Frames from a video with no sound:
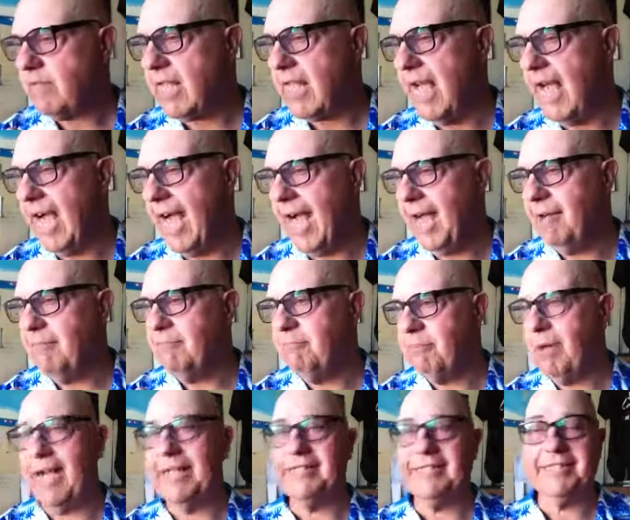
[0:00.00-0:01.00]

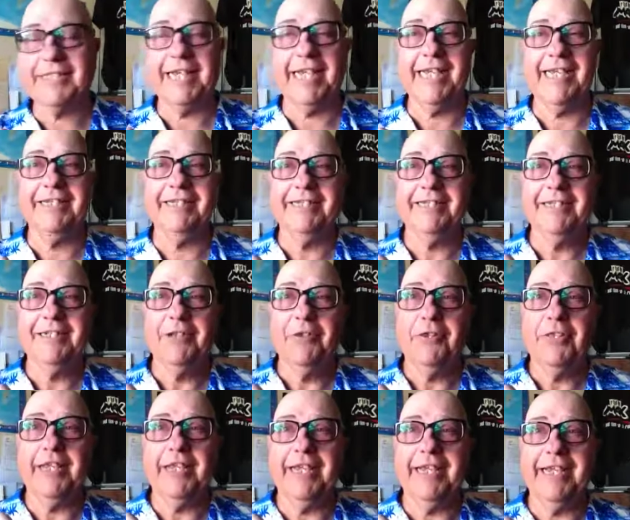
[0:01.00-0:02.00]
But
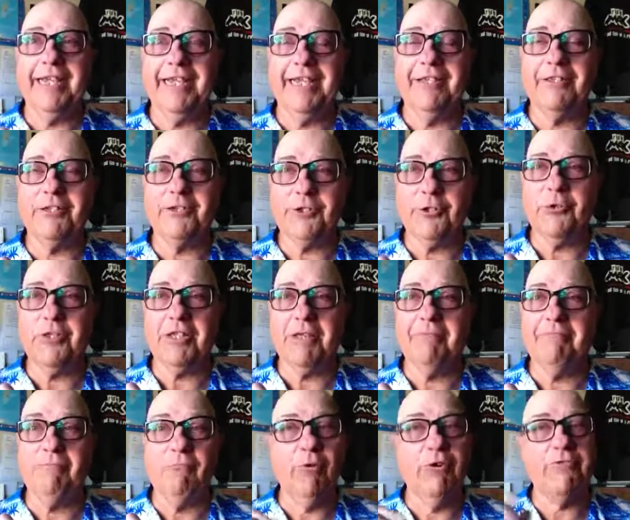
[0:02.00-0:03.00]
the two of
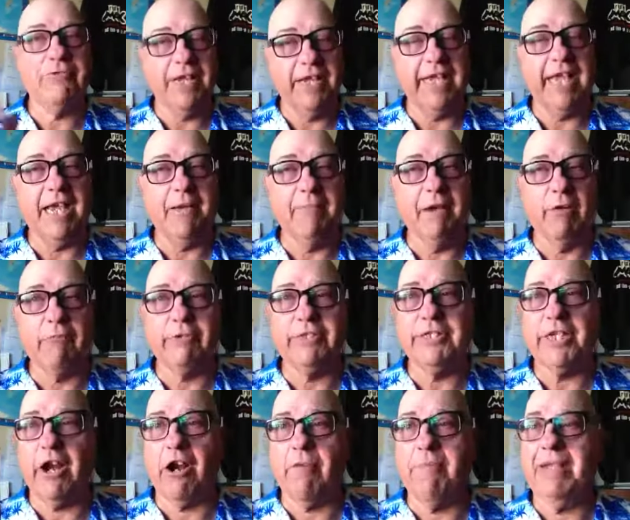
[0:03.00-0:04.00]
them were thinking about
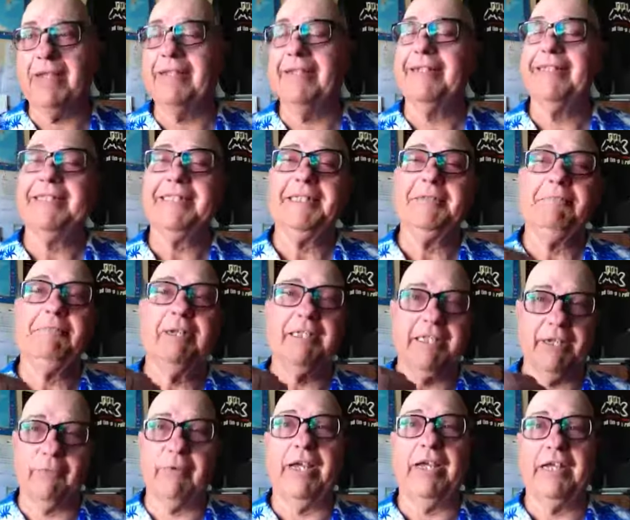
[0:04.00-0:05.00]
retirement, but
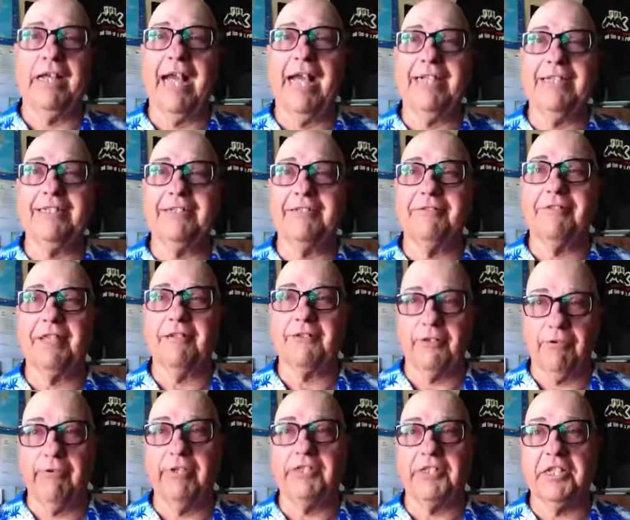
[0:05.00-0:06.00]
they realize that
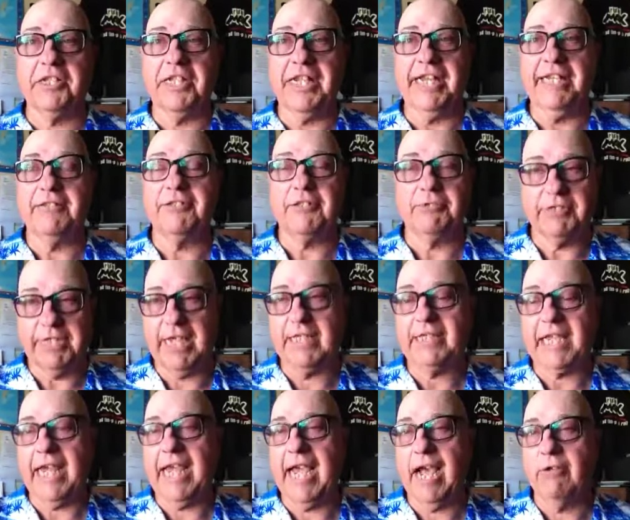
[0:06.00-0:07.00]
there is a need. So
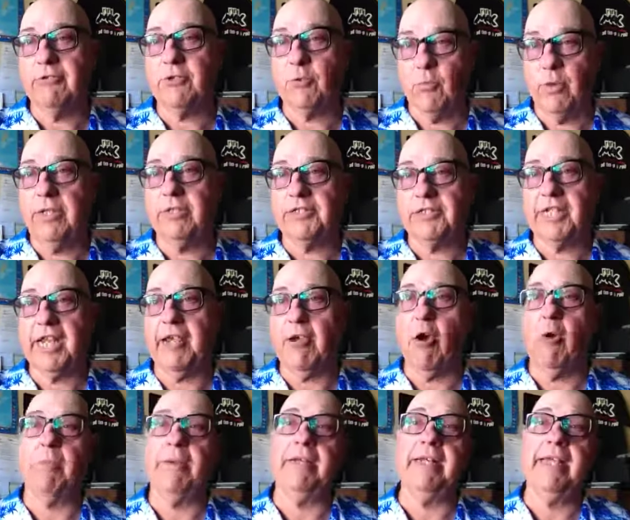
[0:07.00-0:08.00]
Teskey House will stay
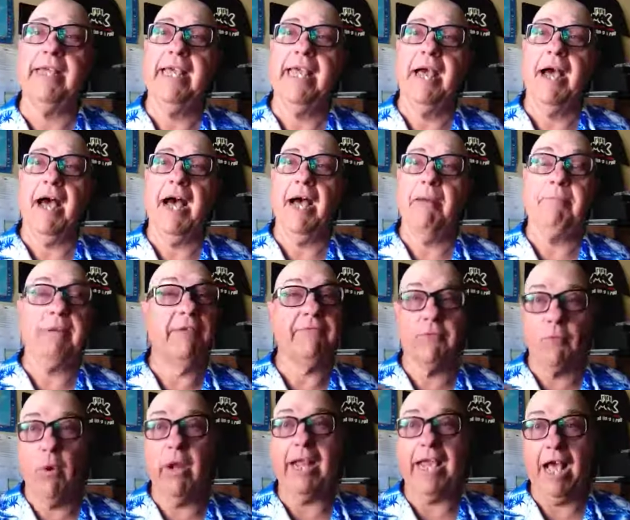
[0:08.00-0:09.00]
open. But if
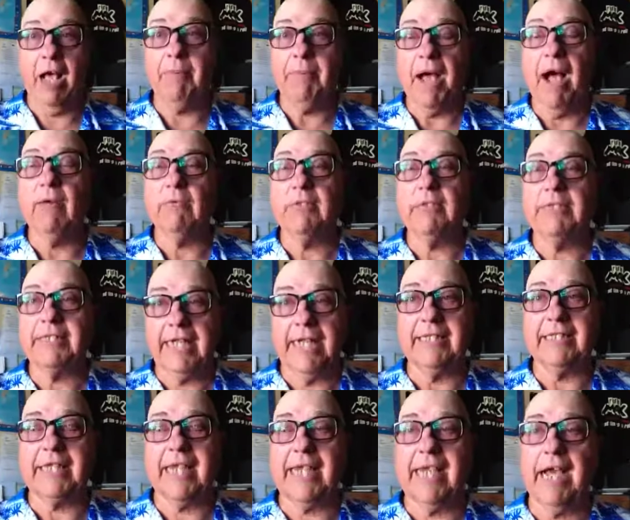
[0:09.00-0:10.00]
you want to help out
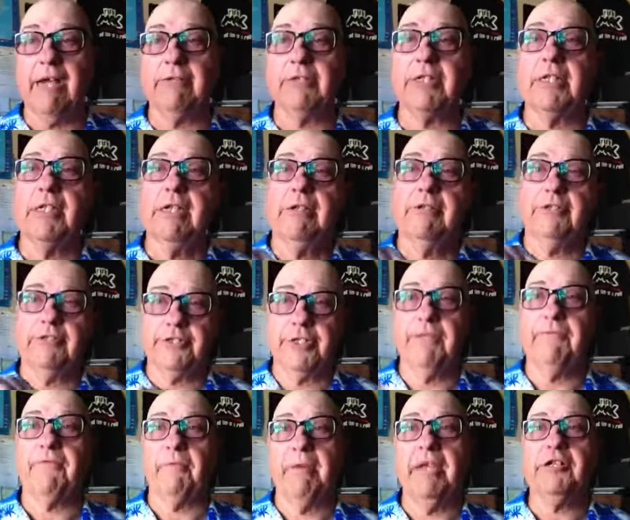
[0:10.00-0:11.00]
Teskey House, there's
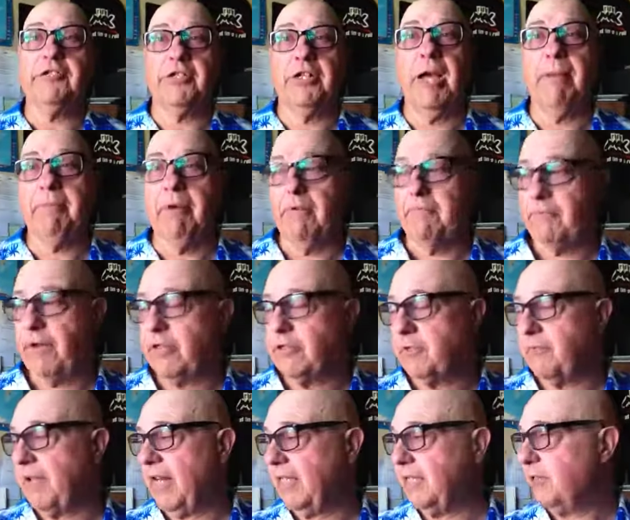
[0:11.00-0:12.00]
information up on
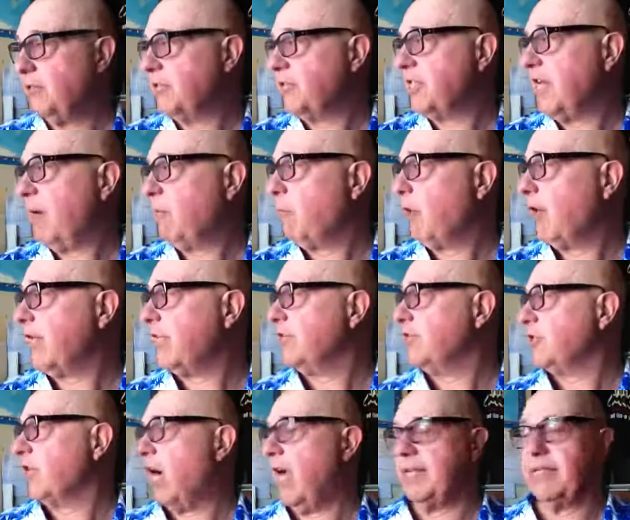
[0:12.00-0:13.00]

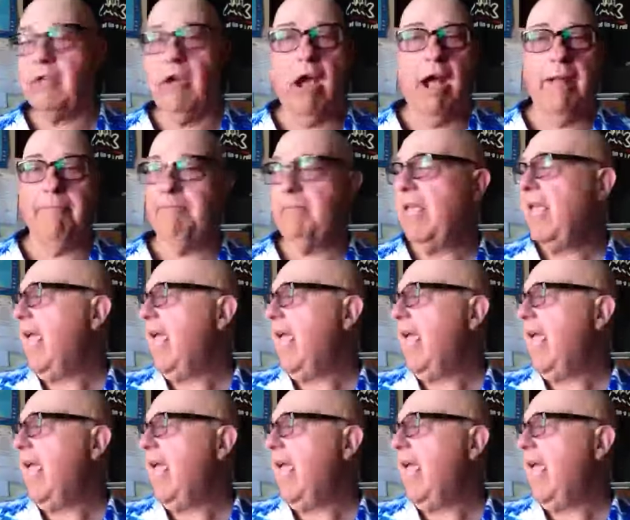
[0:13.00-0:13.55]
FraserValleyNewsNetwork.com.